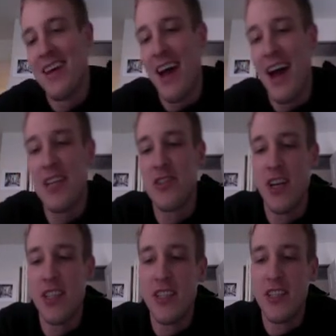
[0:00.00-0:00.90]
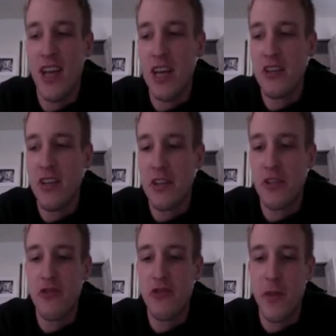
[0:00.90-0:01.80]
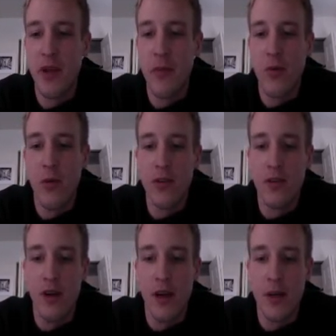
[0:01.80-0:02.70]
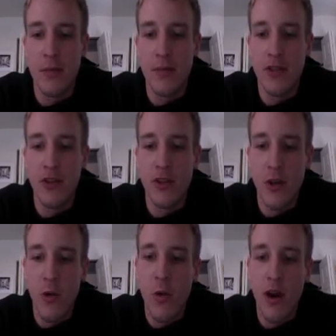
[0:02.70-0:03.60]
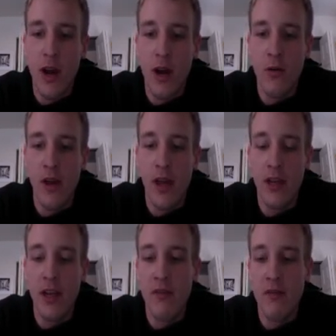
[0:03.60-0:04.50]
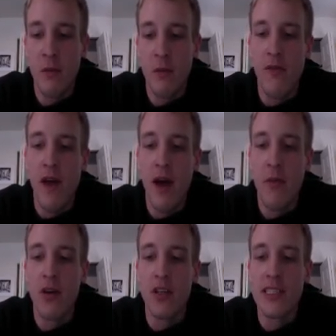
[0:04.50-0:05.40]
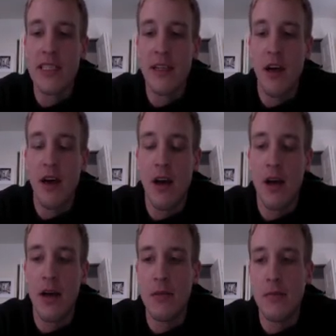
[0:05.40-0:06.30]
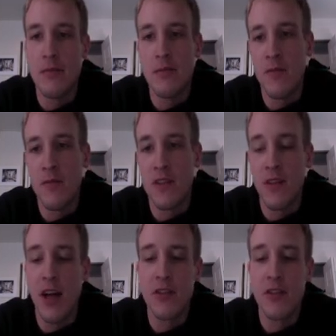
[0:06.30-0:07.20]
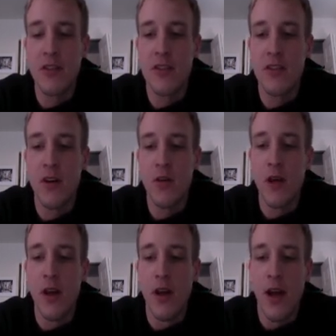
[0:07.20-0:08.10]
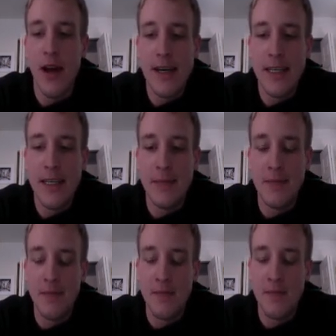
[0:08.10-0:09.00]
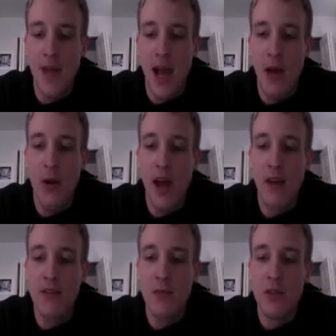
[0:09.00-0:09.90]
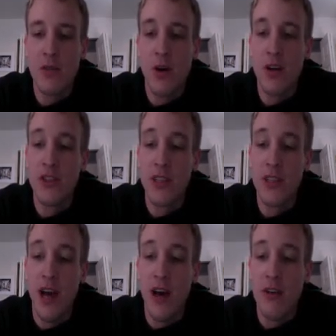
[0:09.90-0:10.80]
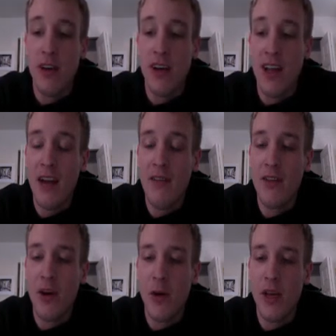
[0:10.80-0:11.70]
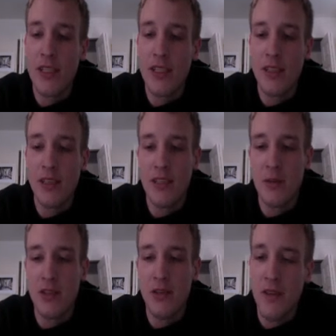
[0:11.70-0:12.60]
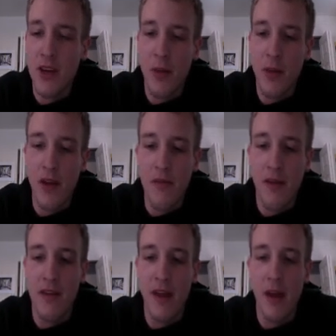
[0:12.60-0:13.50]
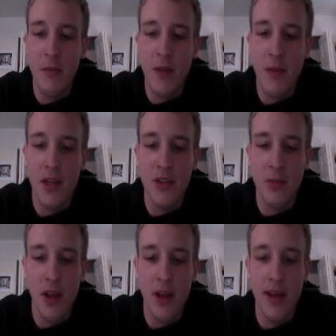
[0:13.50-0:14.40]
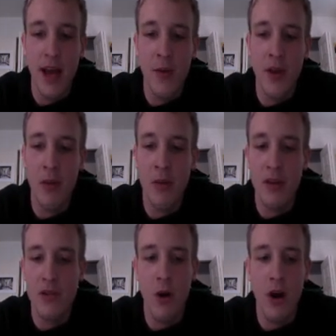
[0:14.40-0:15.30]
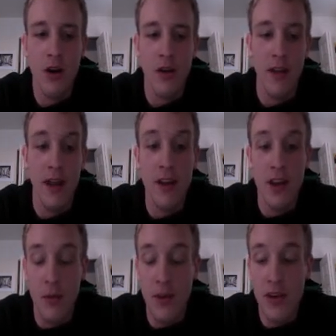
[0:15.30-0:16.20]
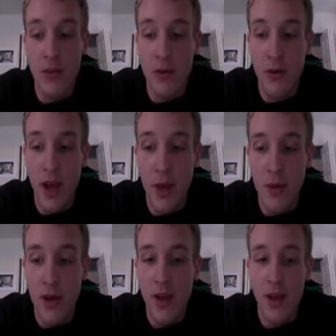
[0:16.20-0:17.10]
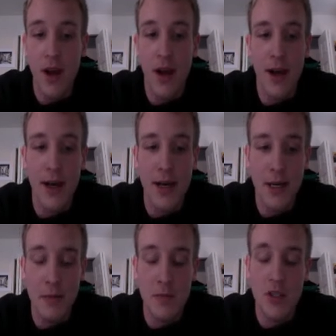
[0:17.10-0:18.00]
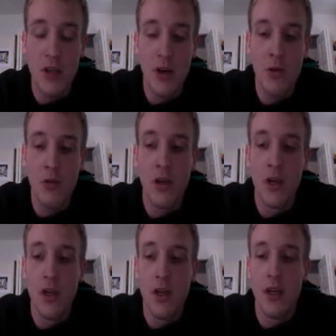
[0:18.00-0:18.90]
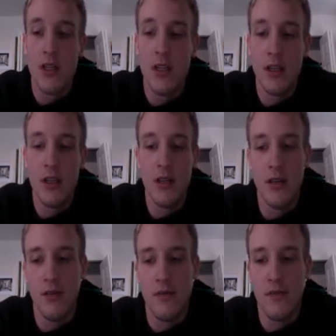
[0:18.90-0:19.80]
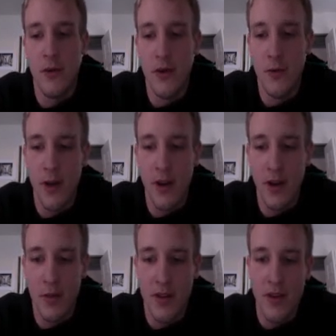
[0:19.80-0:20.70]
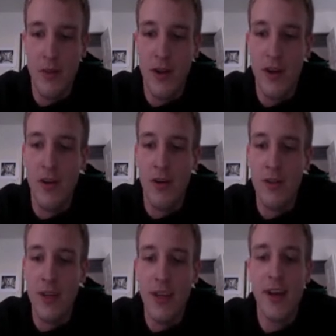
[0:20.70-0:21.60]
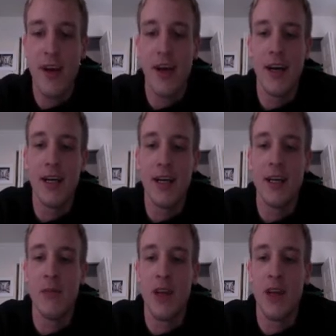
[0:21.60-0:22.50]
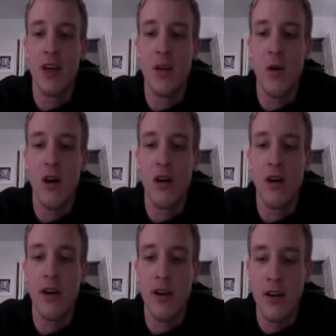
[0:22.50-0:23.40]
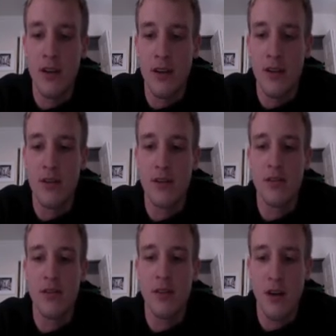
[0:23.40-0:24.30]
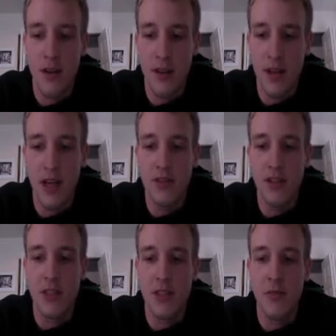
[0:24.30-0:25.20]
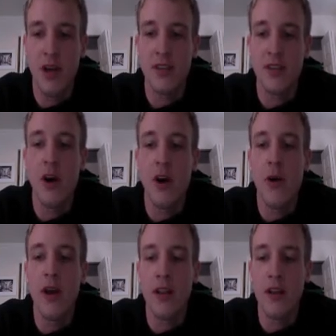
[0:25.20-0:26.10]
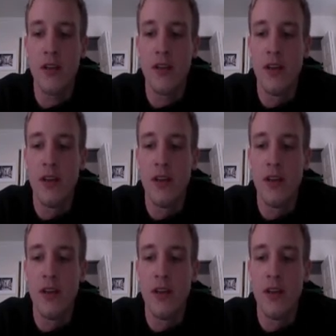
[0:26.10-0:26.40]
hydration is actually extremely important during your workout and even from a fat burning physiologically. So I would have as much water as you can tolerate. A lot of it, though, is, especially if you're coming at 5 a.m., that means you're probably downing a bunch of water and then coming to boot camp. So if you can wake up a little bit early and get your water in and get the hydration process going and then